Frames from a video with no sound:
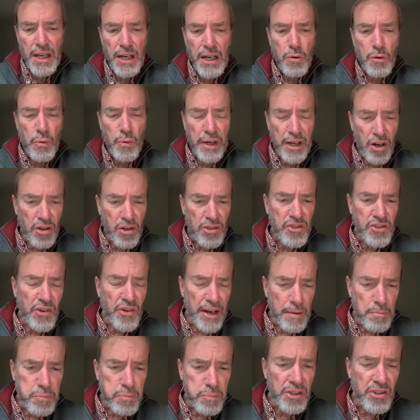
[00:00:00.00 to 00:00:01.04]
We also
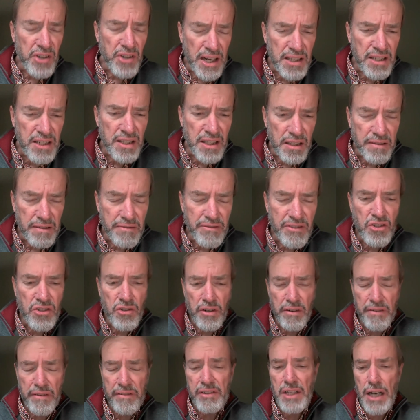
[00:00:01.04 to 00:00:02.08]
have progressives
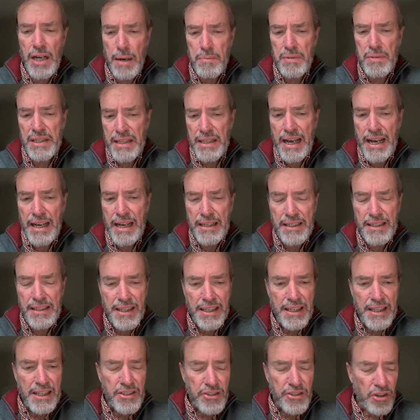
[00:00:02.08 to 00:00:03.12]
who have adopted that.
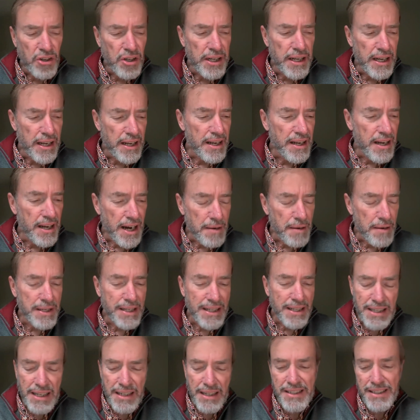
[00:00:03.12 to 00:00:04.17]
So, I
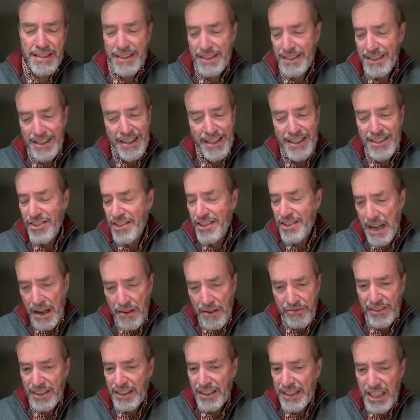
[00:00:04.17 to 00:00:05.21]
mean, it's
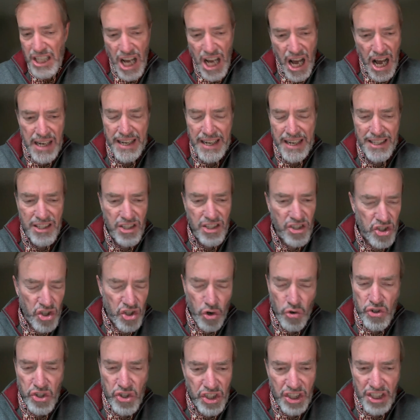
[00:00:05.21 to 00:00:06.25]
definitely not a
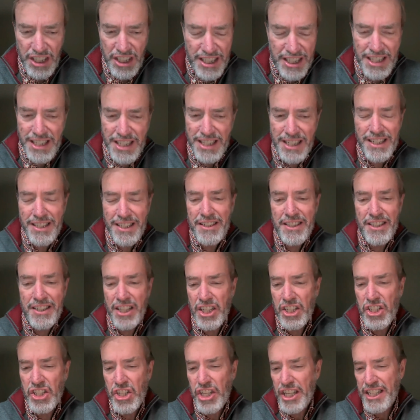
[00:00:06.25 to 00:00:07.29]
socialist
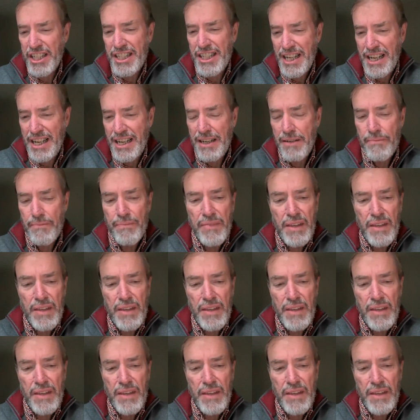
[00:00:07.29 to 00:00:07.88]
agenda.